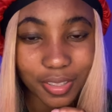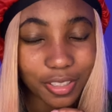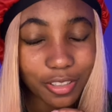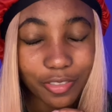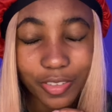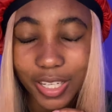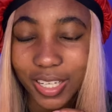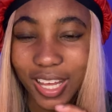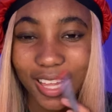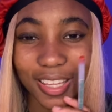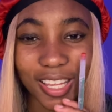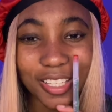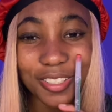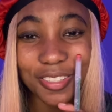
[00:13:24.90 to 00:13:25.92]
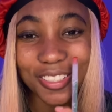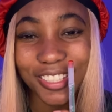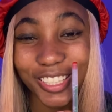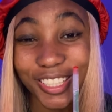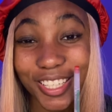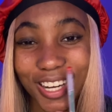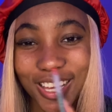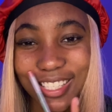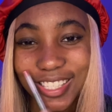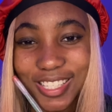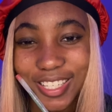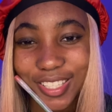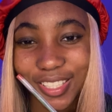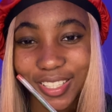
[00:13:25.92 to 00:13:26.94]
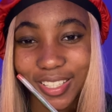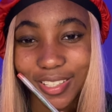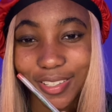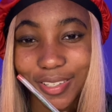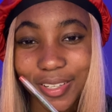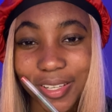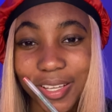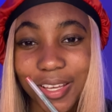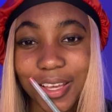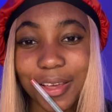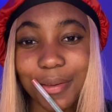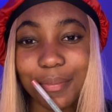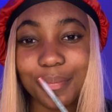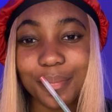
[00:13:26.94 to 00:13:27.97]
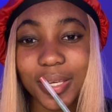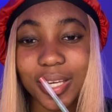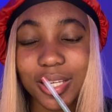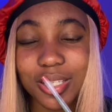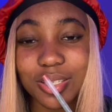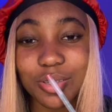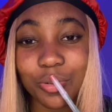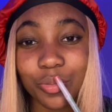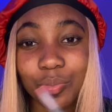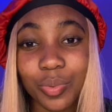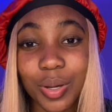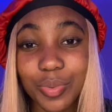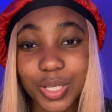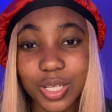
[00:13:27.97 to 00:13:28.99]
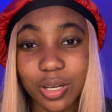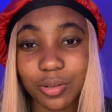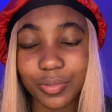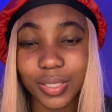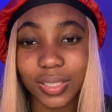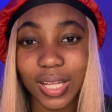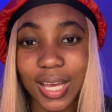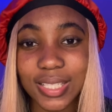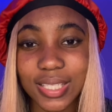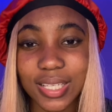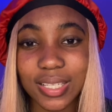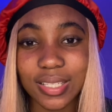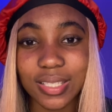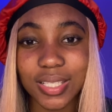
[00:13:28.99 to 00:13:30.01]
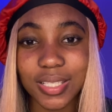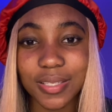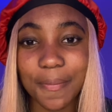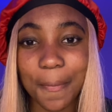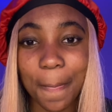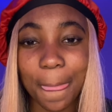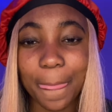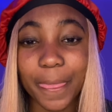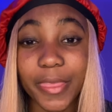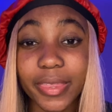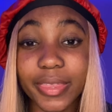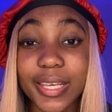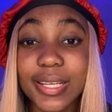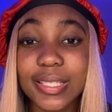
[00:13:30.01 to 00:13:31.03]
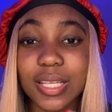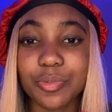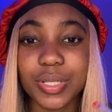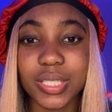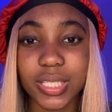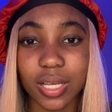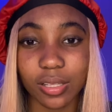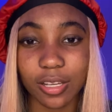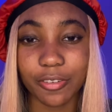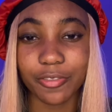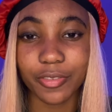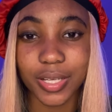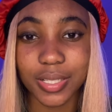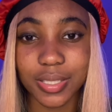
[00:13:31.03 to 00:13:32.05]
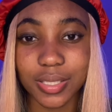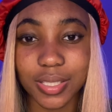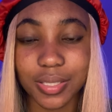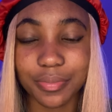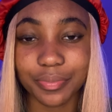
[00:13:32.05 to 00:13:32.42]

Friend, you're not seeing it. Because what we don't realize is the things that we tell our friends.